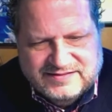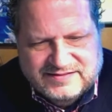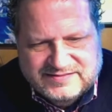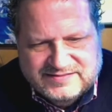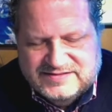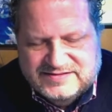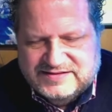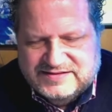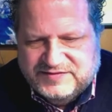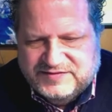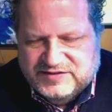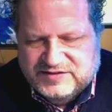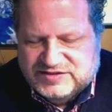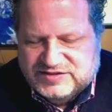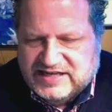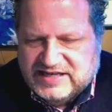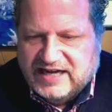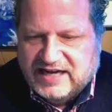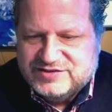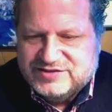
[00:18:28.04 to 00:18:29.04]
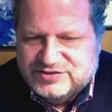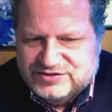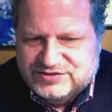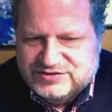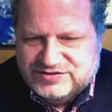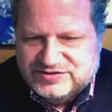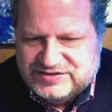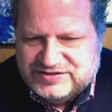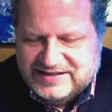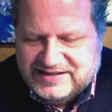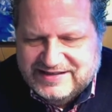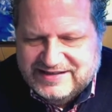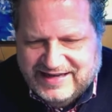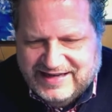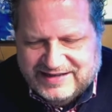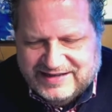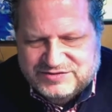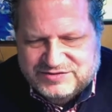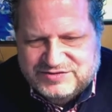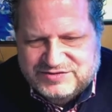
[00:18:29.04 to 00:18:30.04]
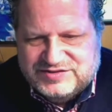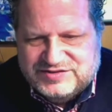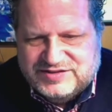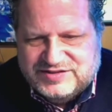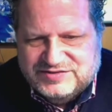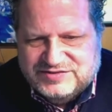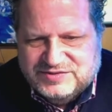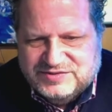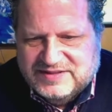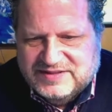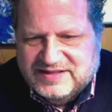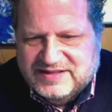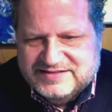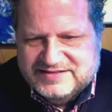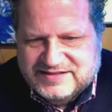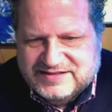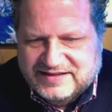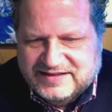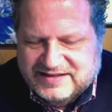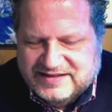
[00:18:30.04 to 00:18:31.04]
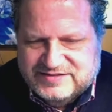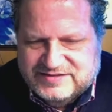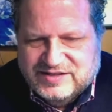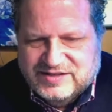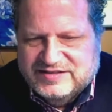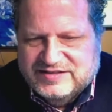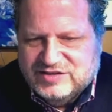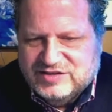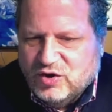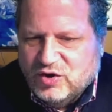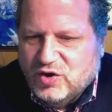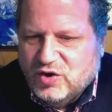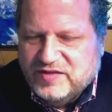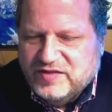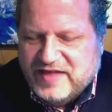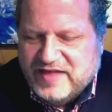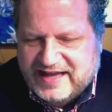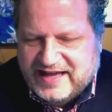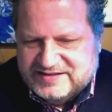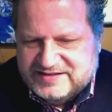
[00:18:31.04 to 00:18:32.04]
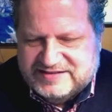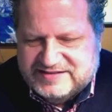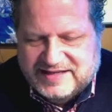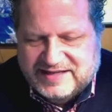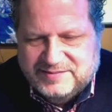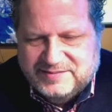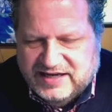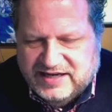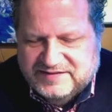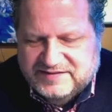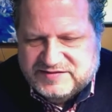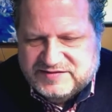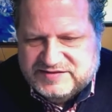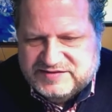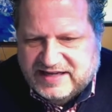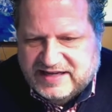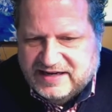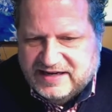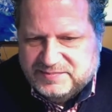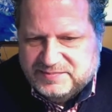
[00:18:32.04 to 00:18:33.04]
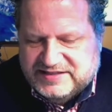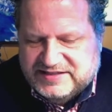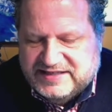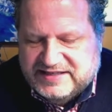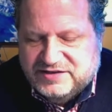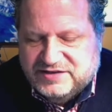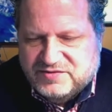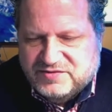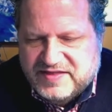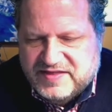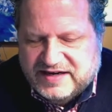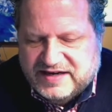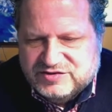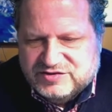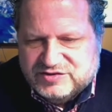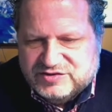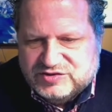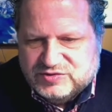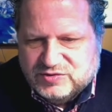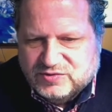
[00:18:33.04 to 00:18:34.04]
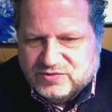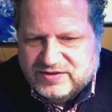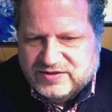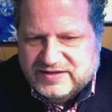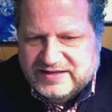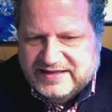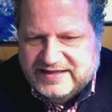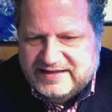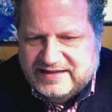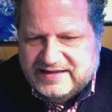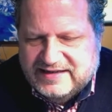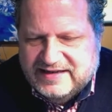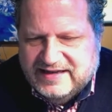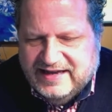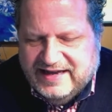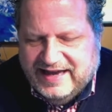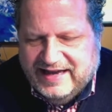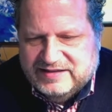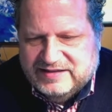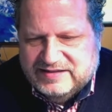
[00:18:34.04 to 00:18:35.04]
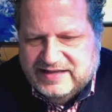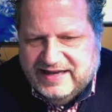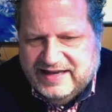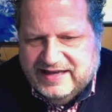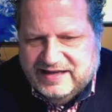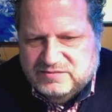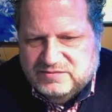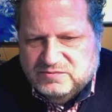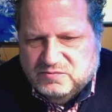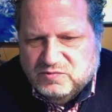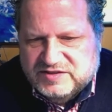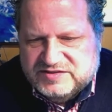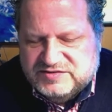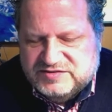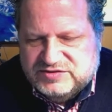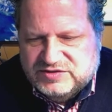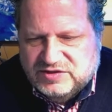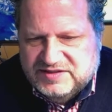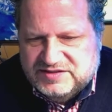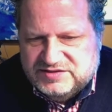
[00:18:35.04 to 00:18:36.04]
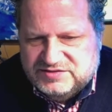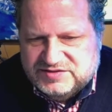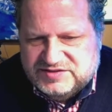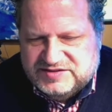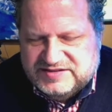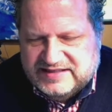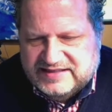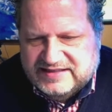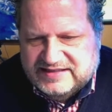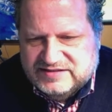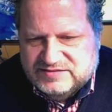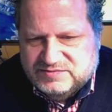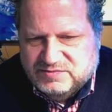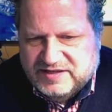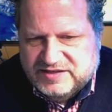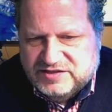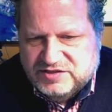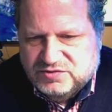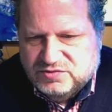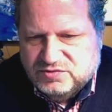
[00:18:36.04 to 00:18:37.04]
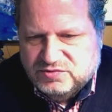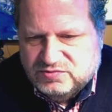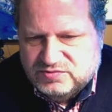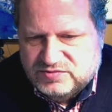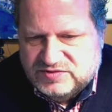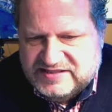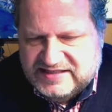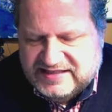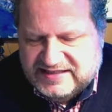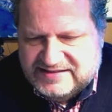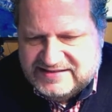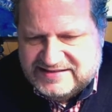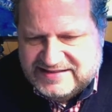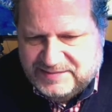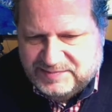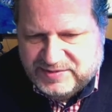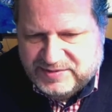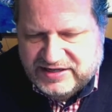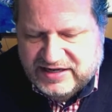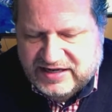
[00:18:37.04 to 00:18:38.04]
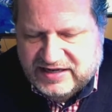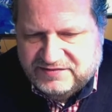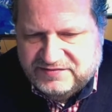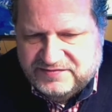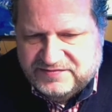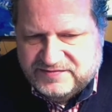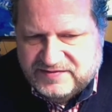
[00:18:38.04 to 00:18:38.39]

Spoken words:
different doctors? And you just start to realize like it's all that same kind of setup to hear their story. And what's so interesting is when you dig deep enough,